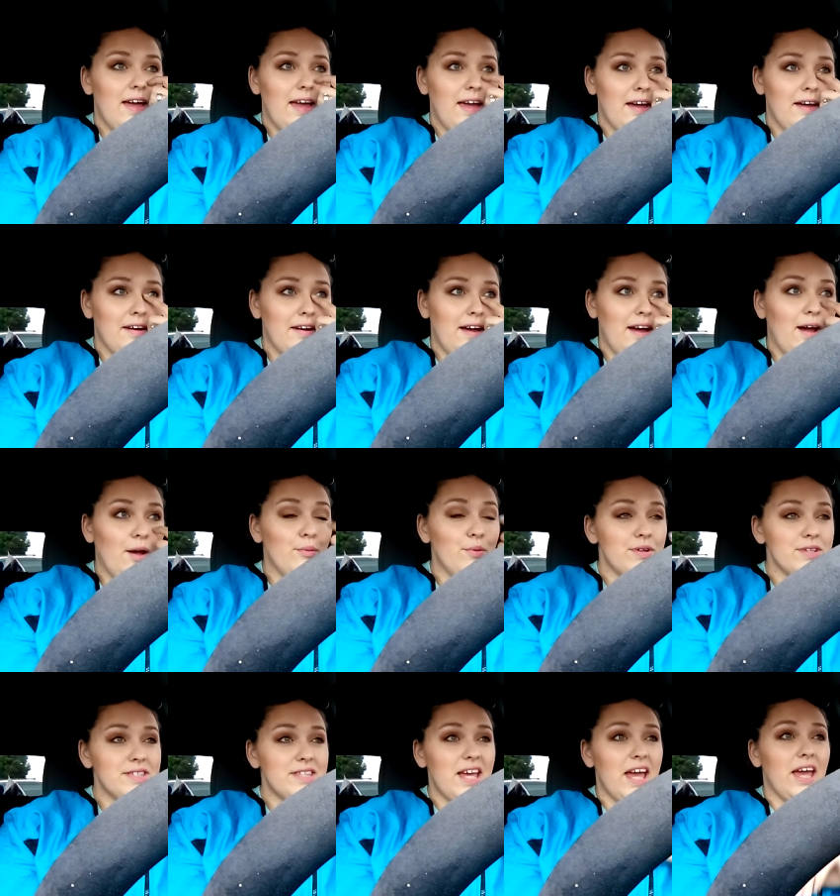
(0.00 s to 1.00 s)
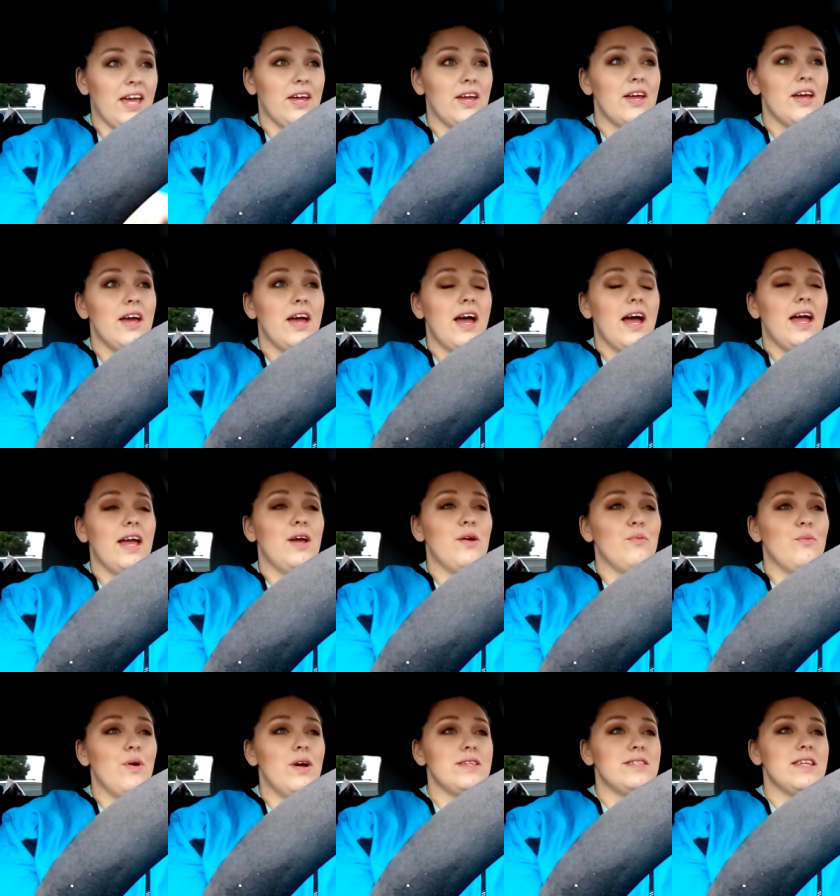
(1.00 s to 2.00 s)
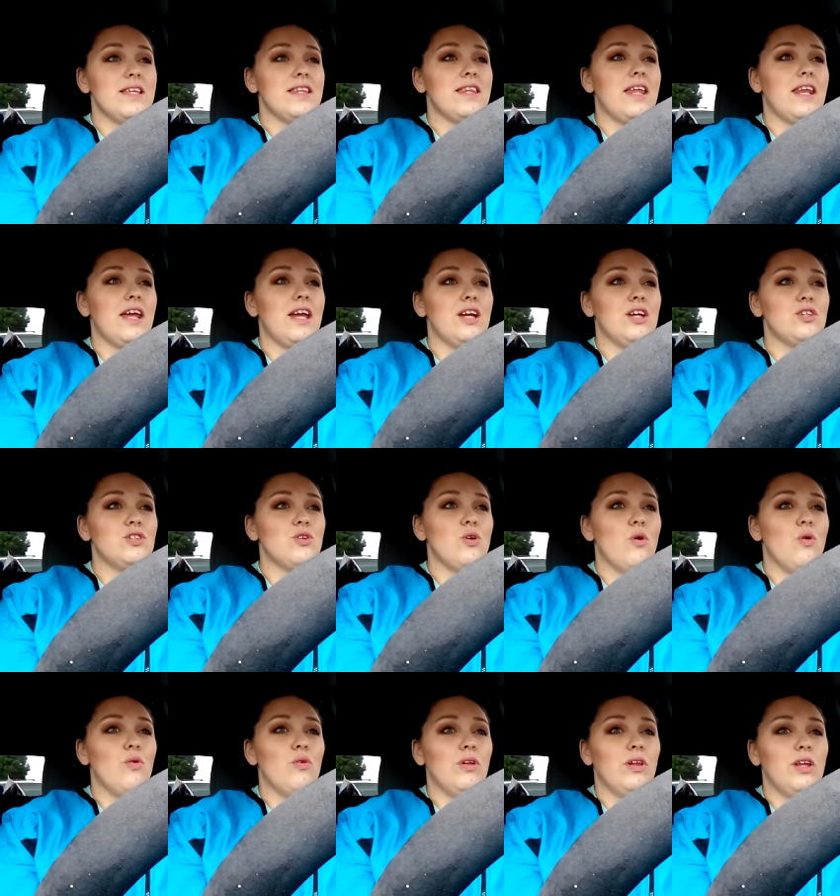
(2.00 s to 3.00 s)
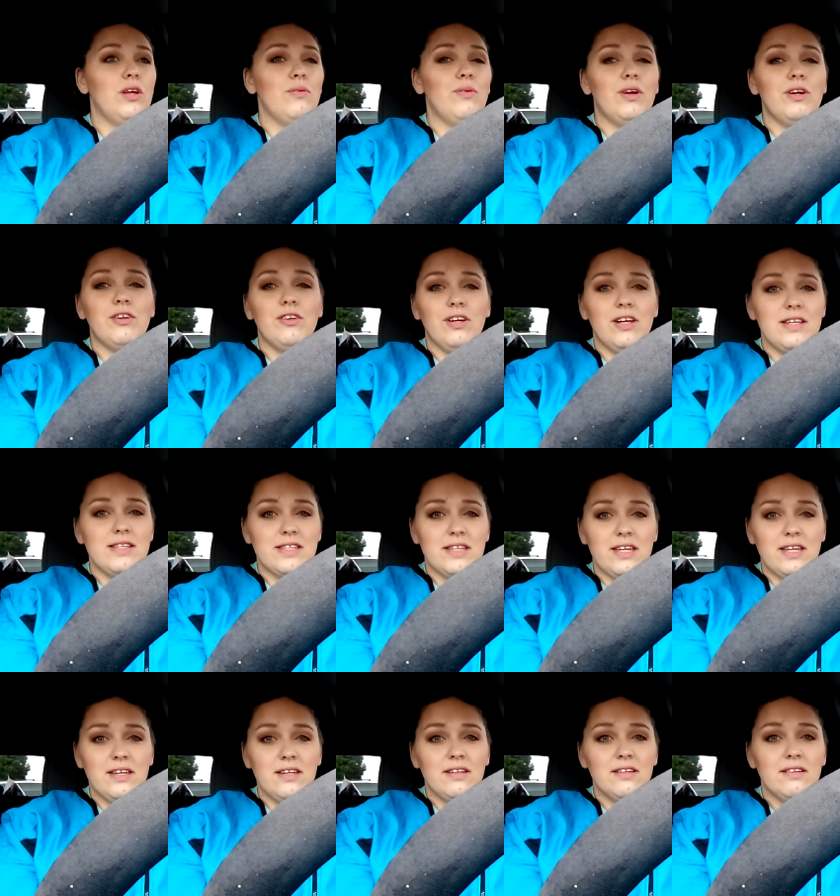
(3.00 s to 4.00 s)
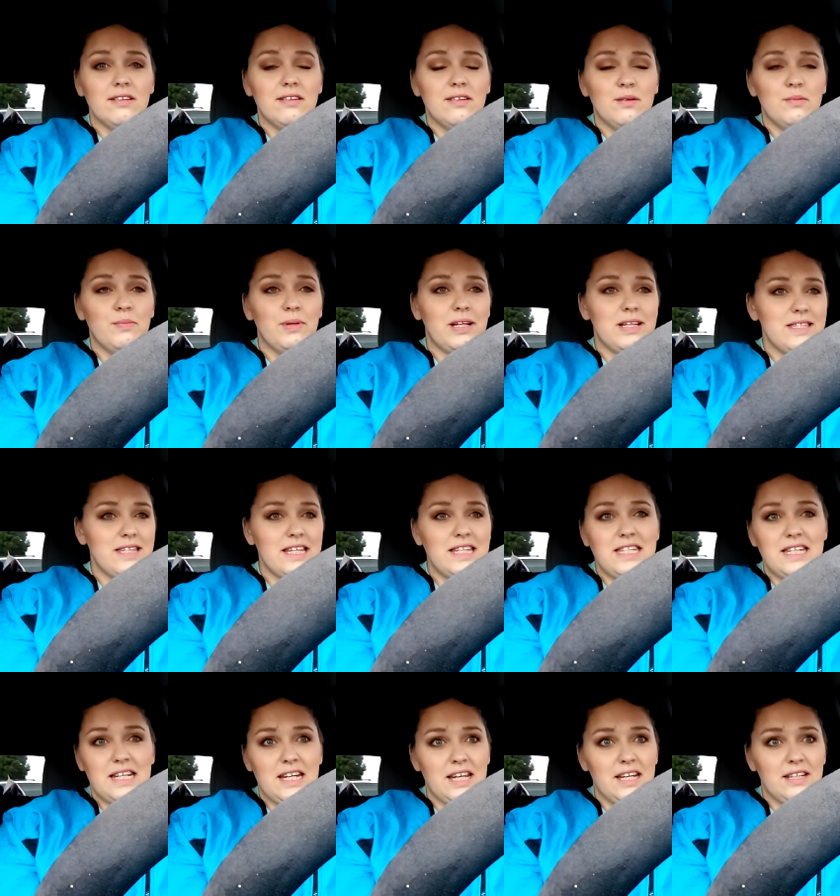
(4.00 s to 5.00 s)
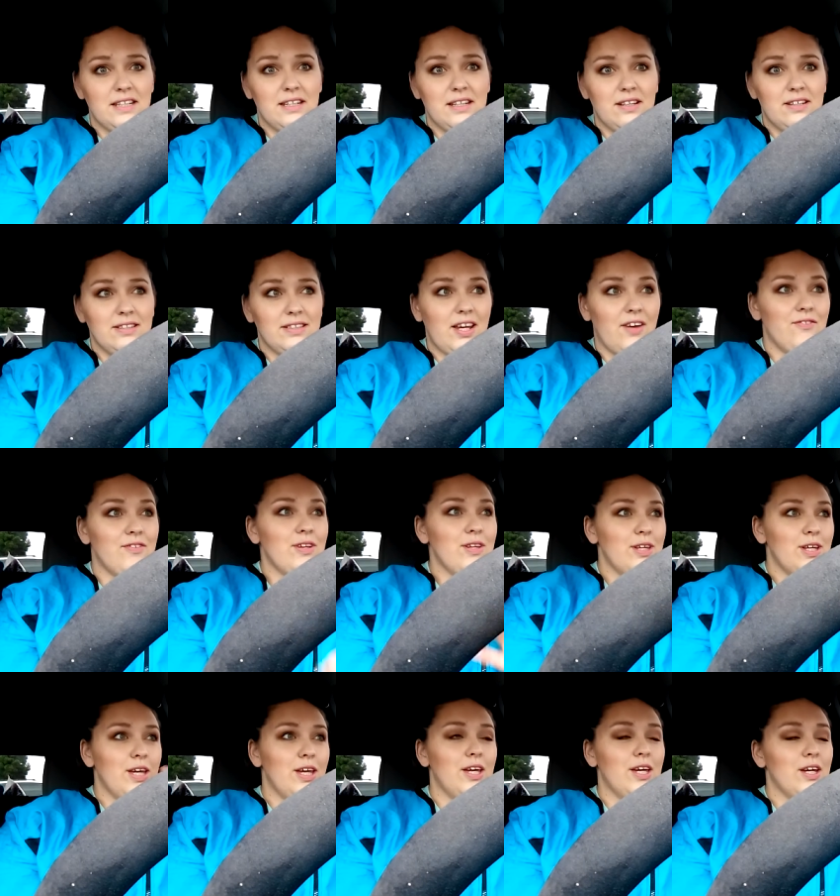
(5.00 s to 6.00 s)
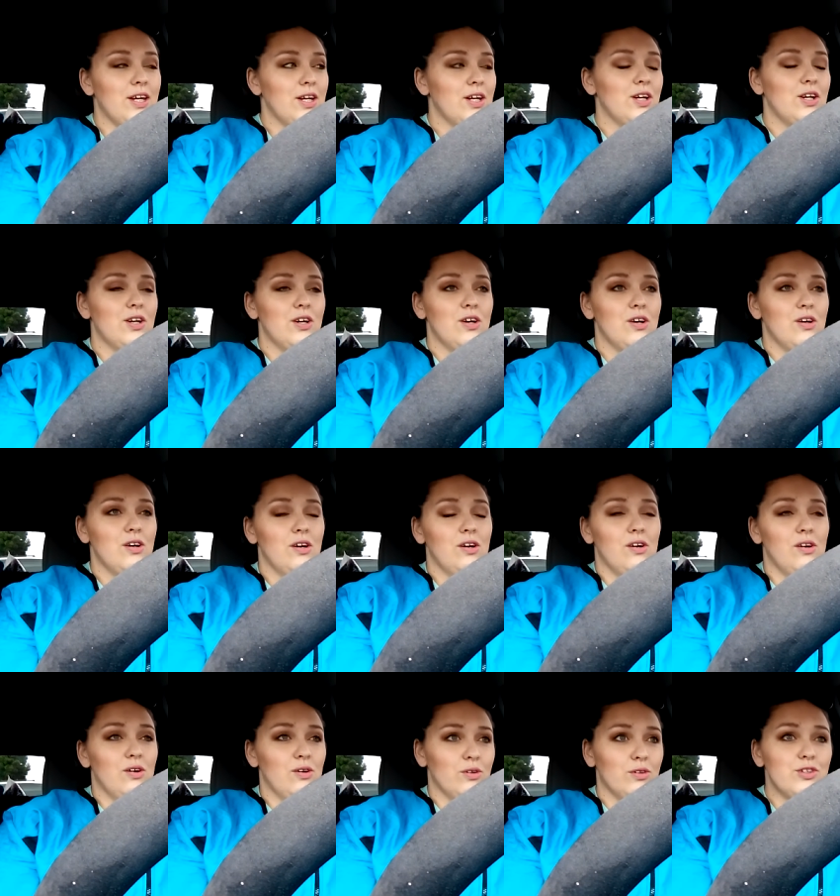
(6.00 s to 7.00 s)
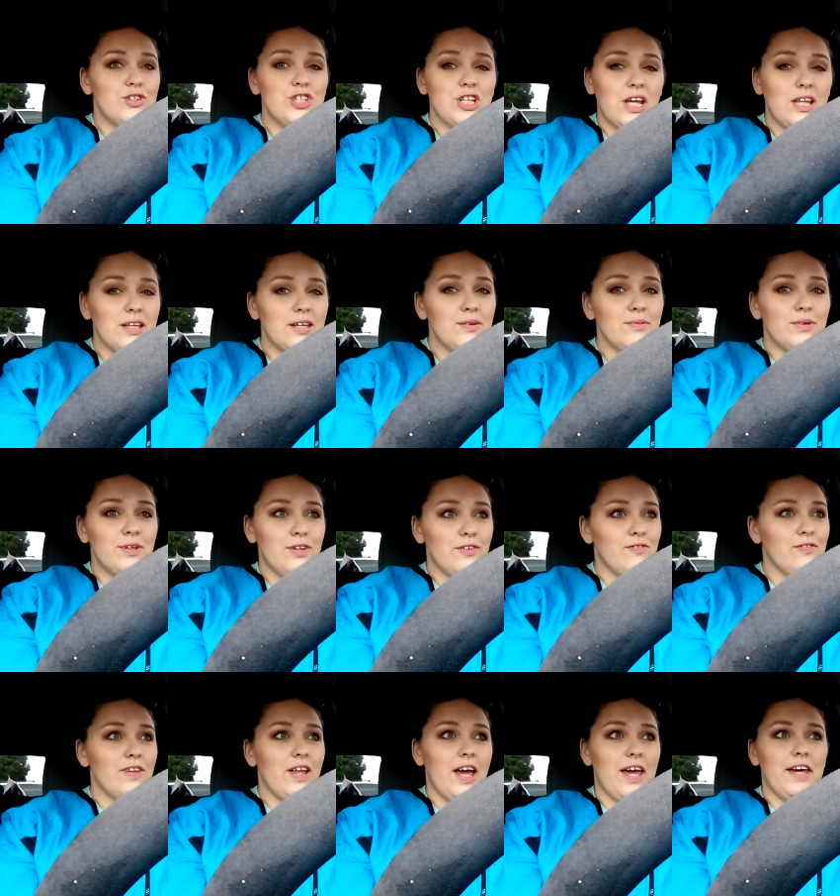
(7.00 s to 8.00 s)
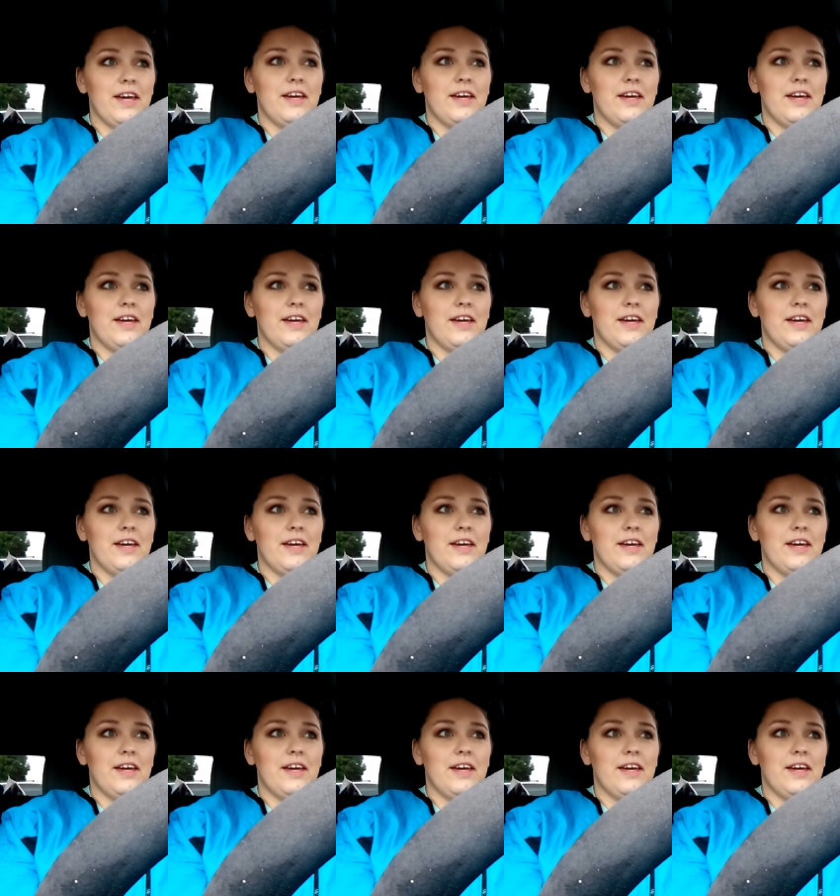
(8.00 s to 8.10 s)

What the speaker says: And I will say, it wasn't that I totally went crazy, because I didn't. Definitely old Shelly would have